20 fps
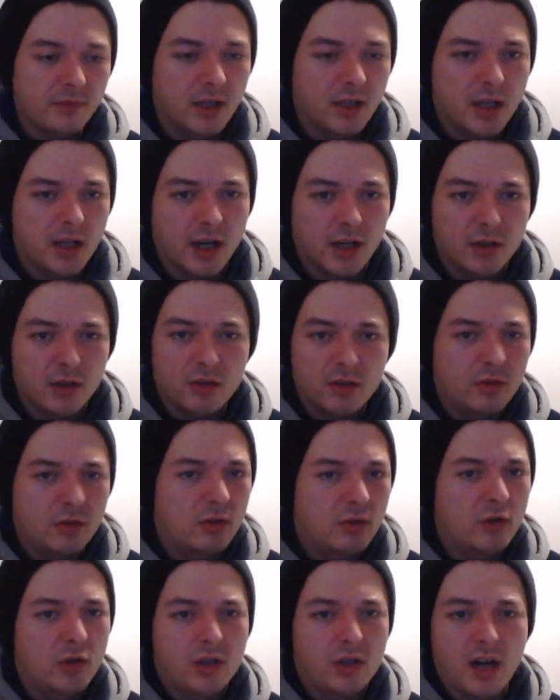like
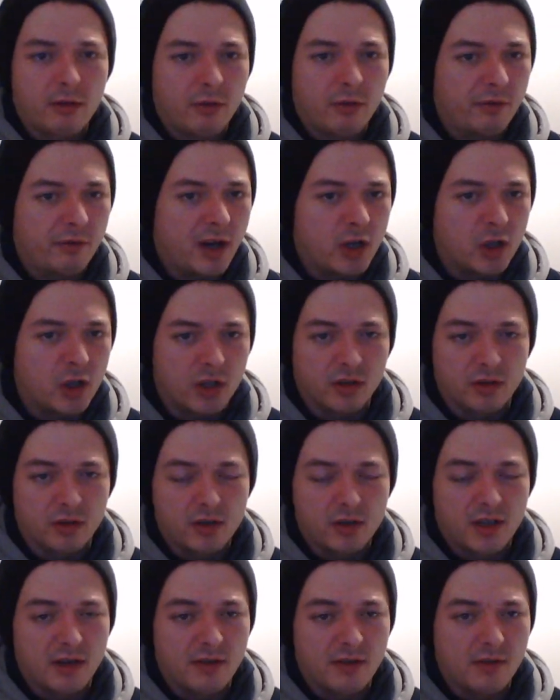
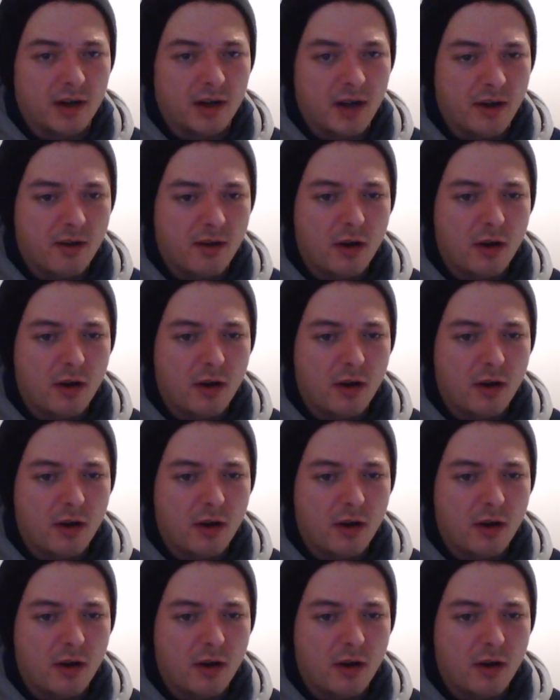derivations and like,